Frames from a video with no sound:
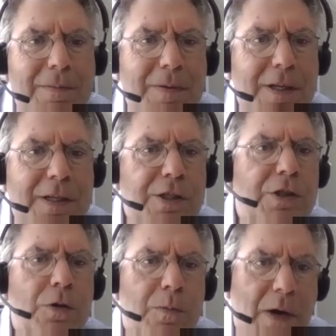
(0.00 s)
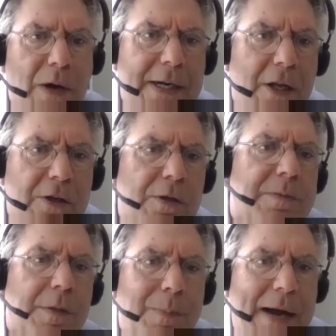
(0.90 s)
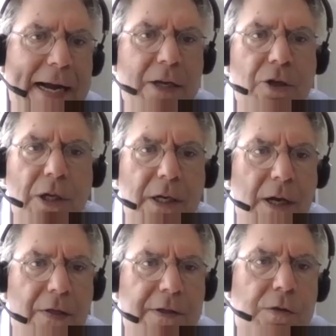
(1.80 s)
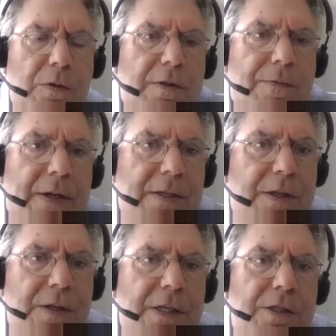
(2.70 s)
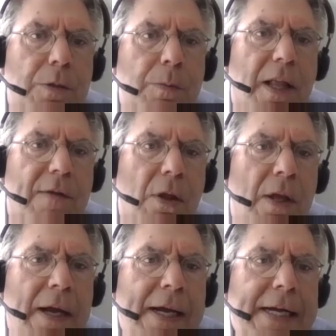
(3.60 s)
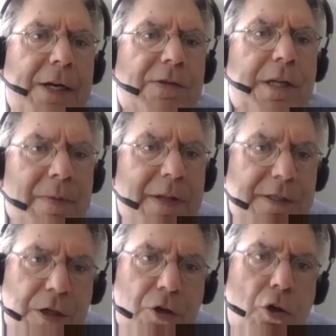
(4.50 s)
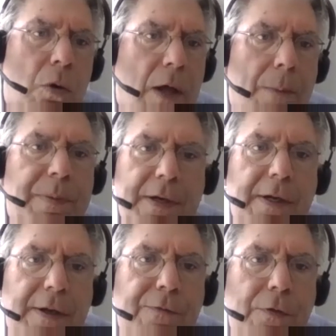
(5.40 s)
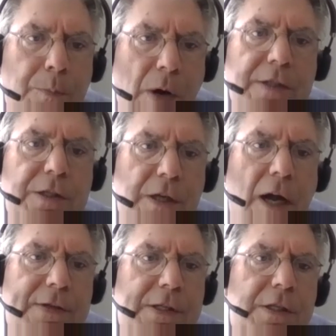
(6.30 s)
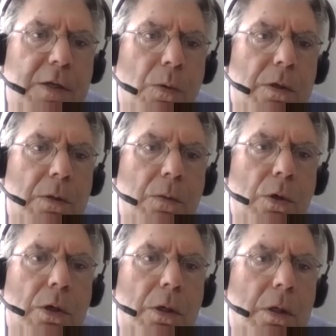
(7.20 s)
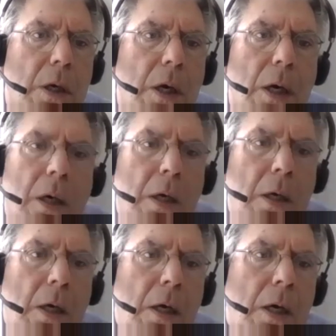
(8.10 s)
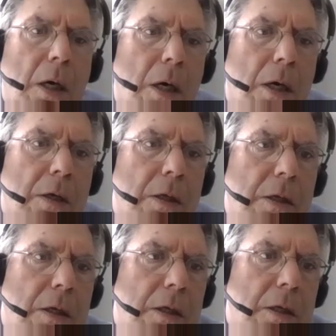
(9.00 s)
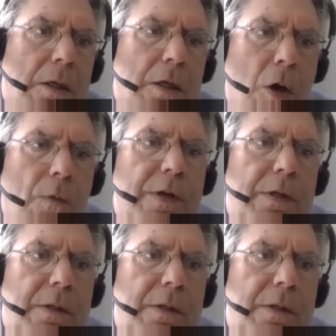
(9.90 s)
consumed right now in terms of packaging and other sorts of things at the consumer level. Some of this has shown up in food prices. Obviously, we're COVID,